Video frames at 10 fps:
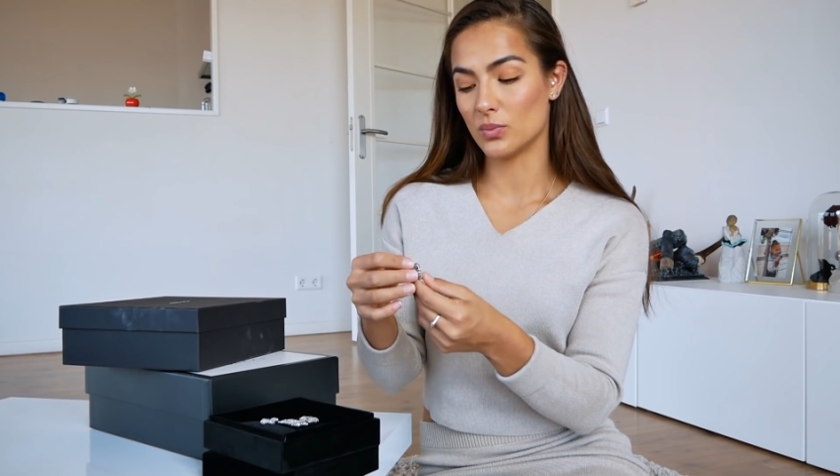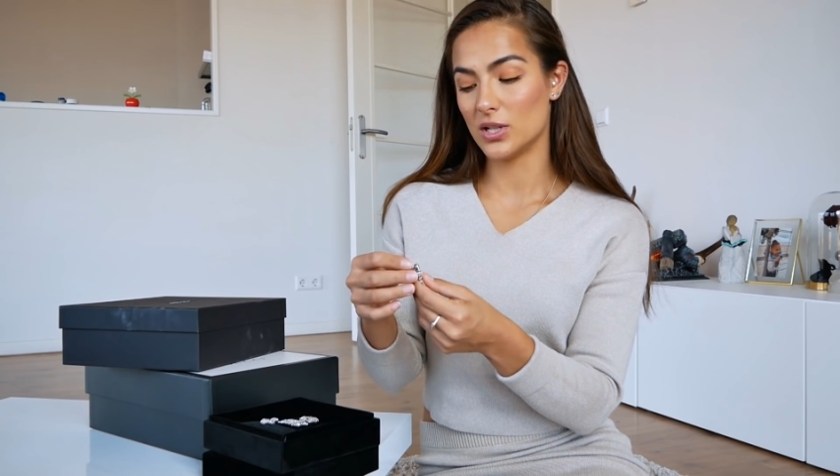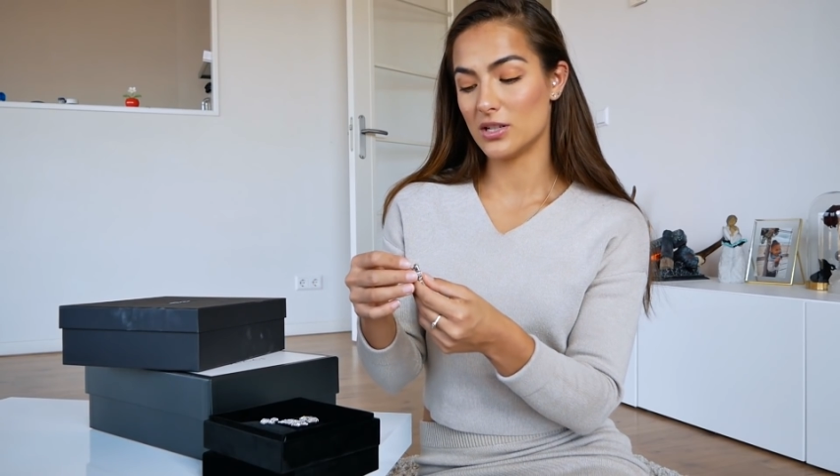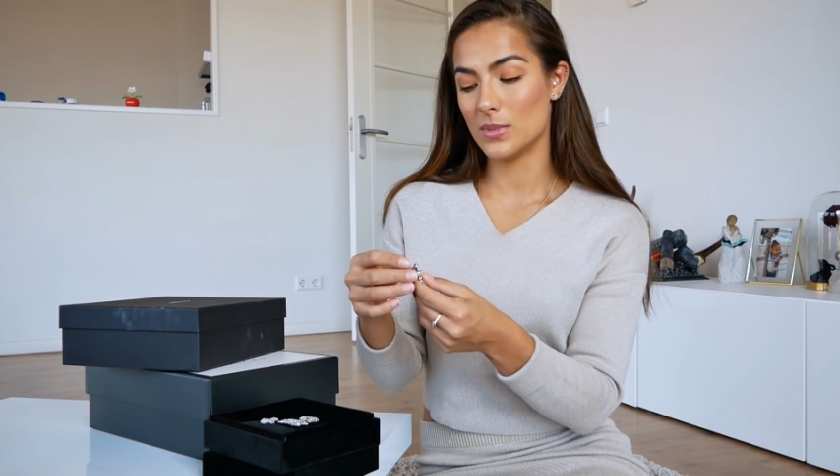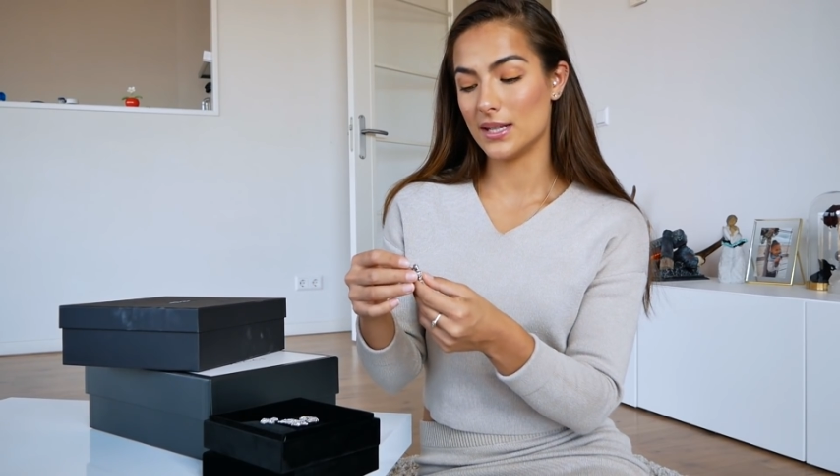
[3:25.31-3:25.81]

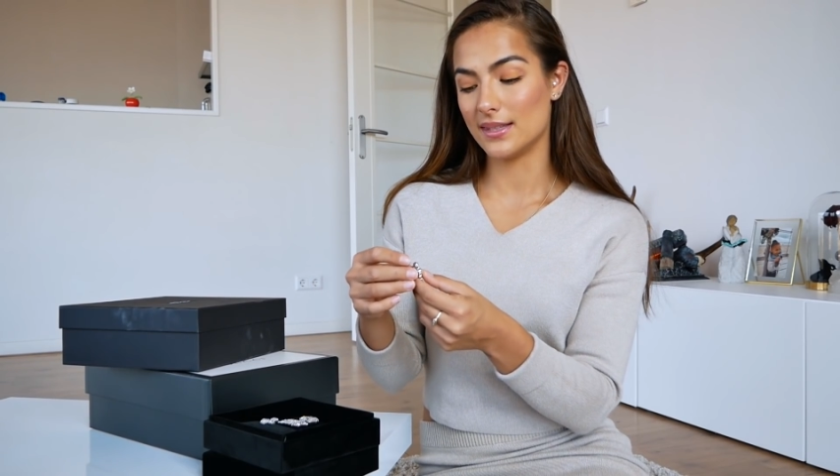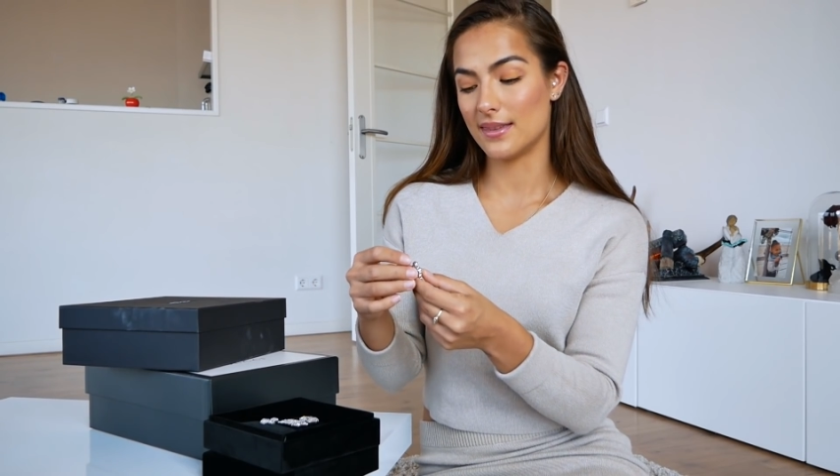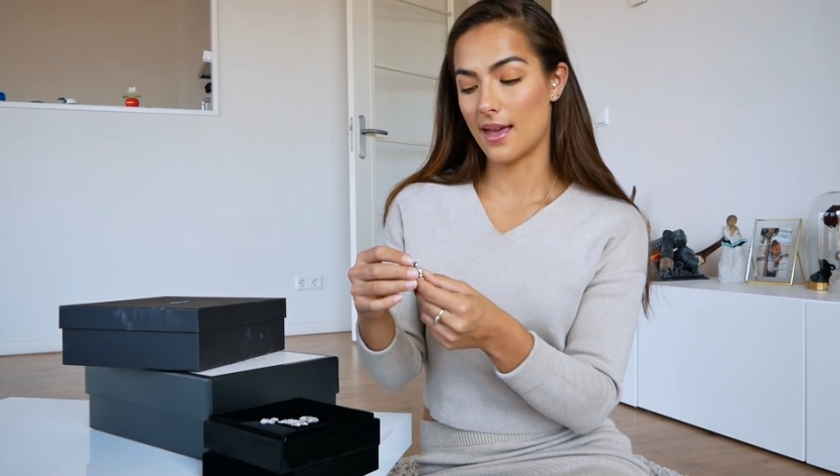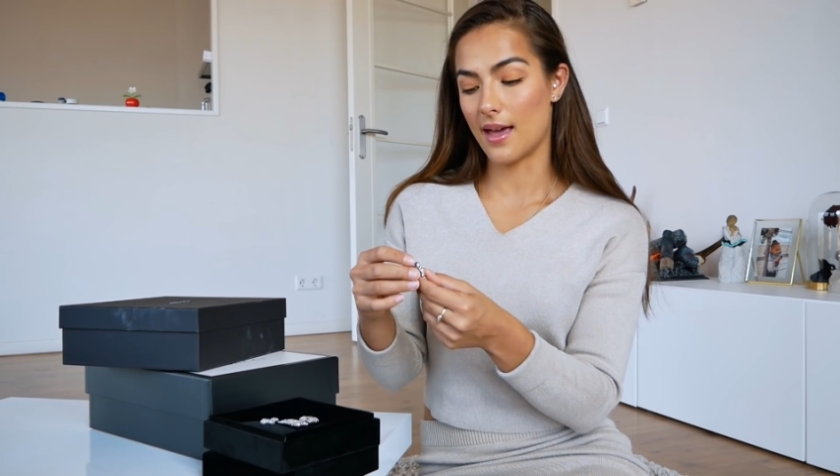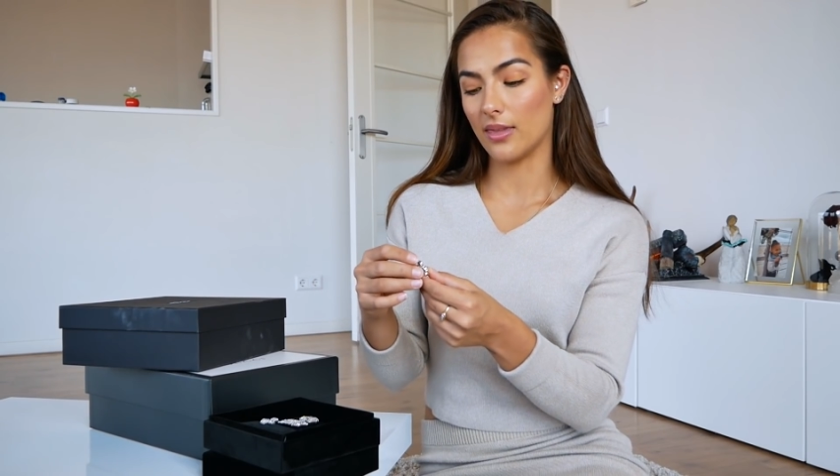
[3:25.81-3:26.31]
which means
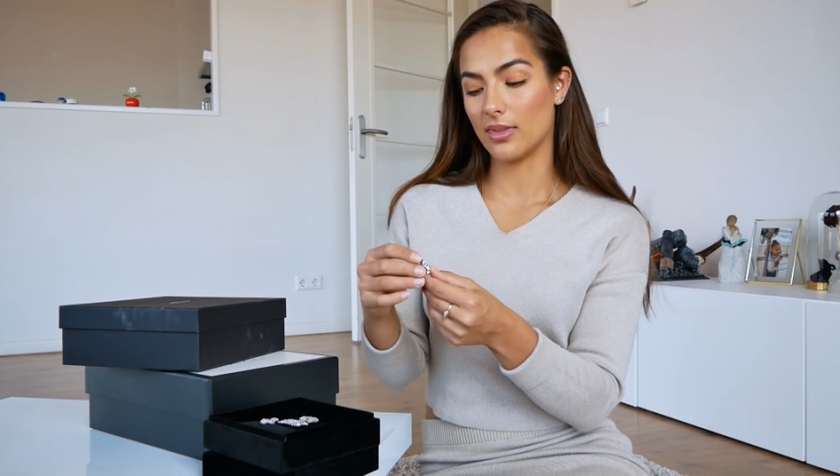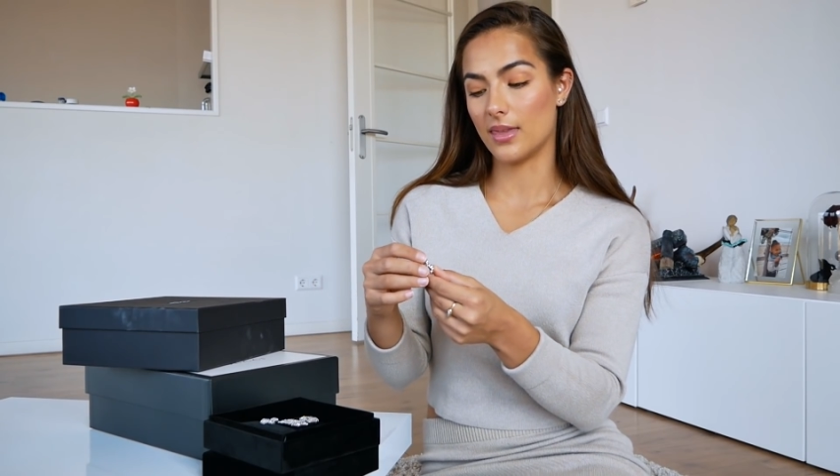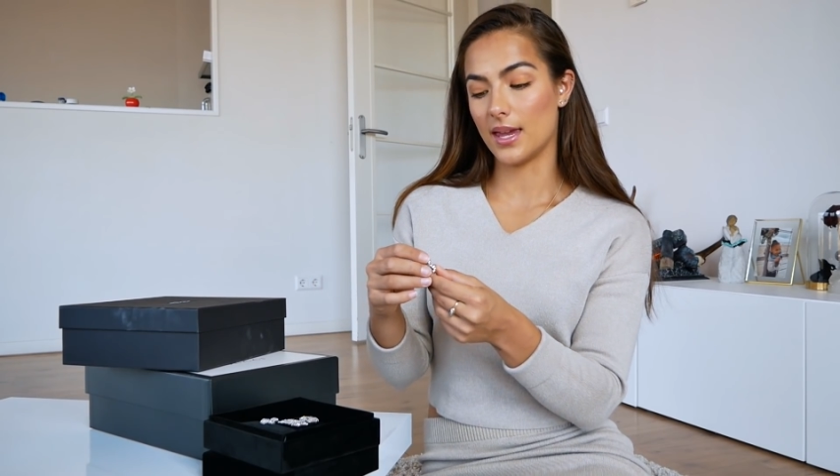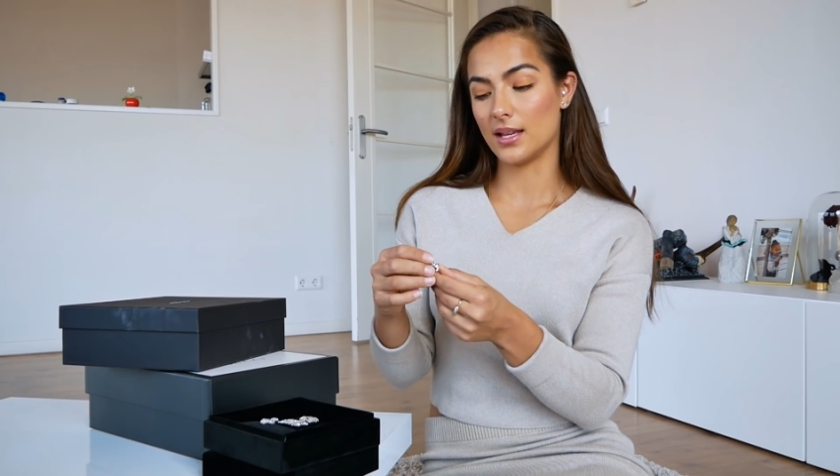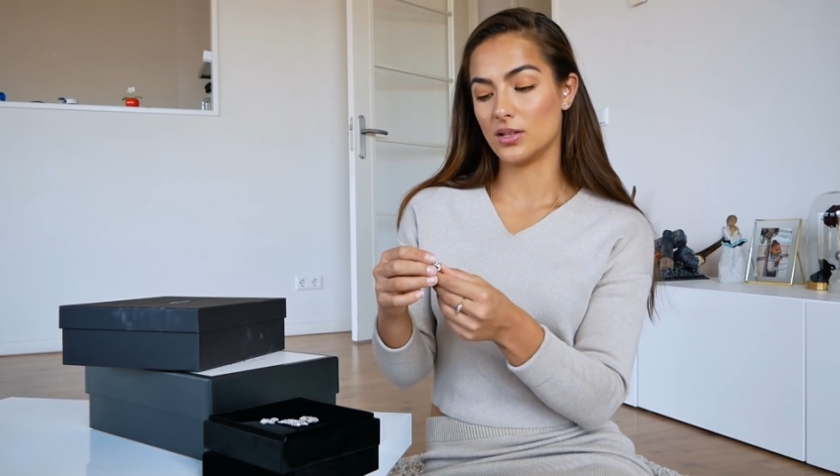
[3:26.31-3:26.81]
that
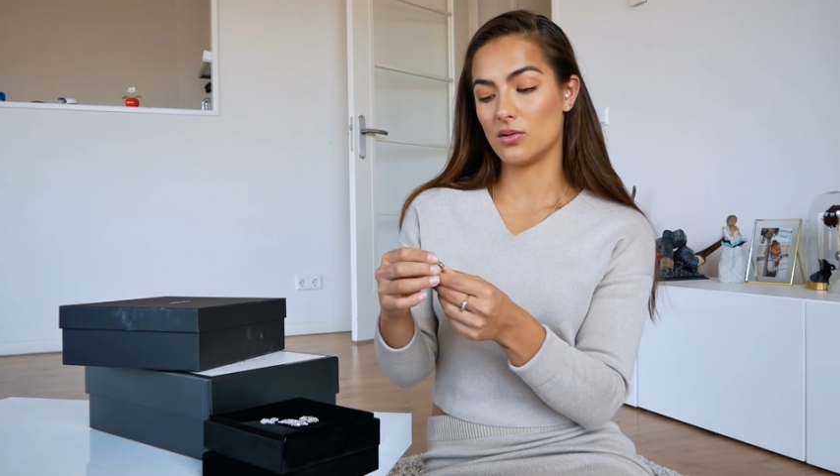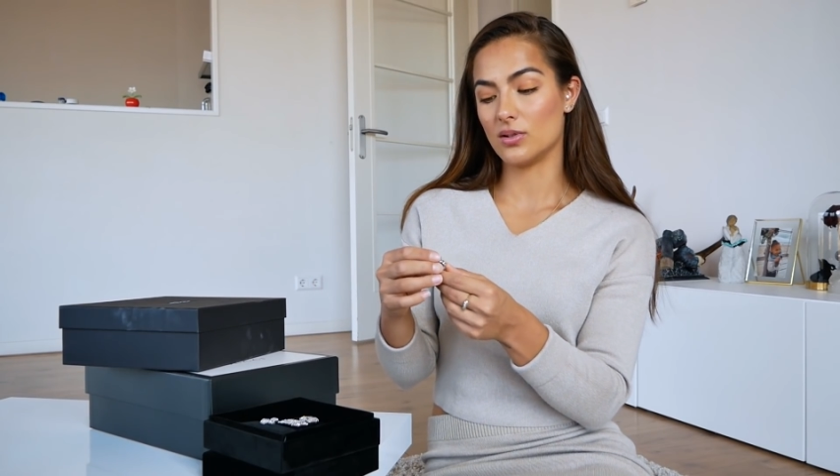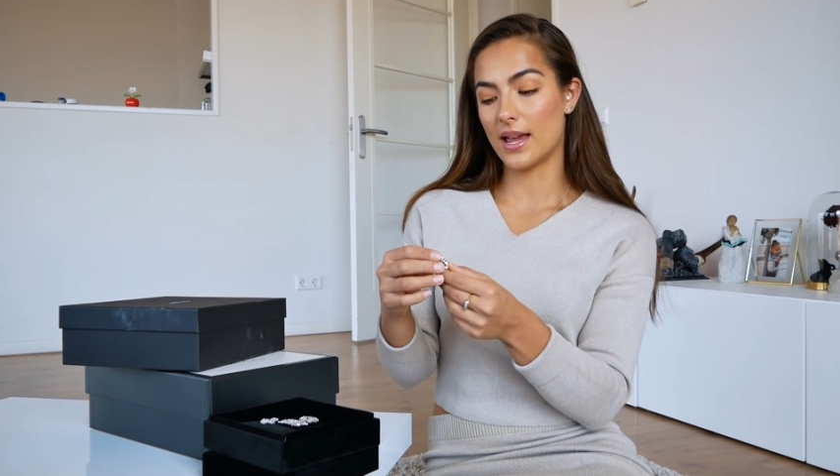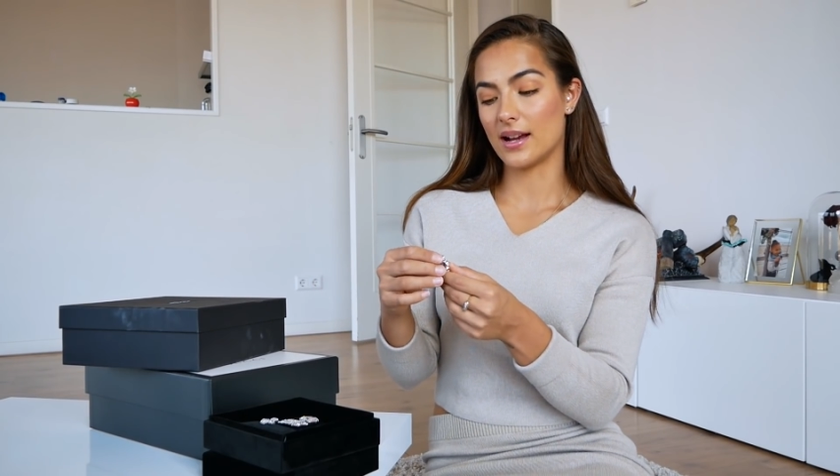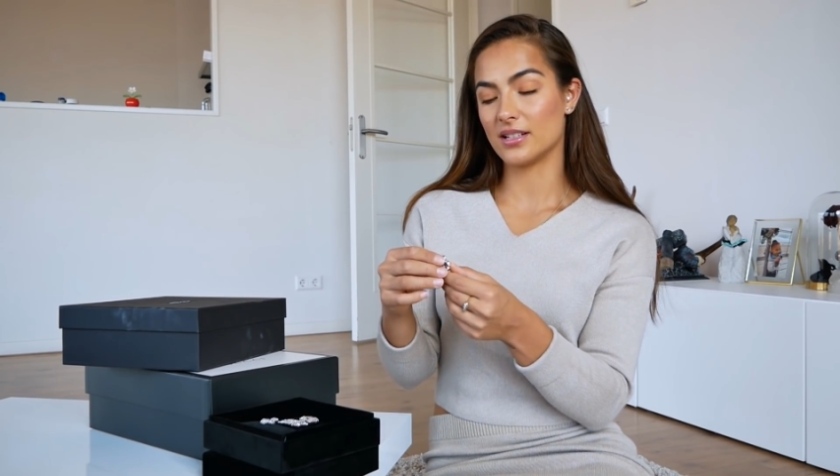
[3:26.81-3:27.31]
they don't
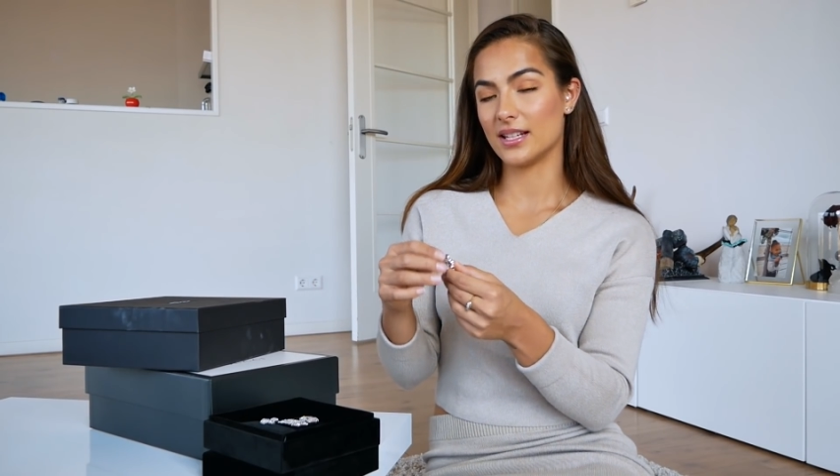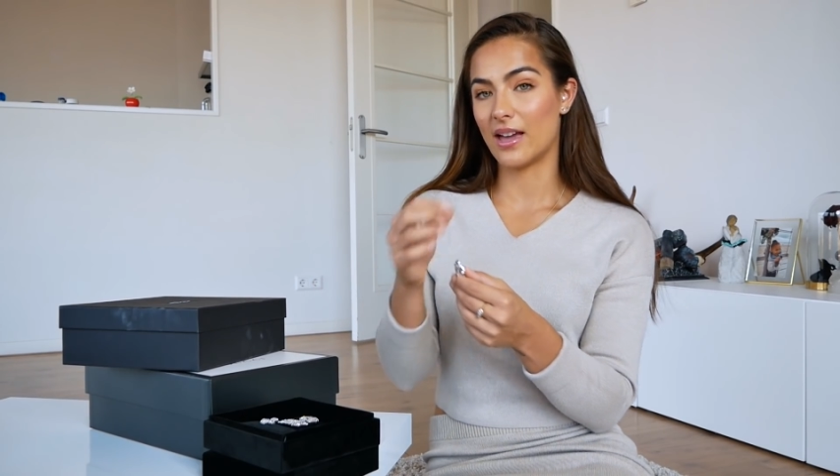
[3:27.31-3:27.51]
actually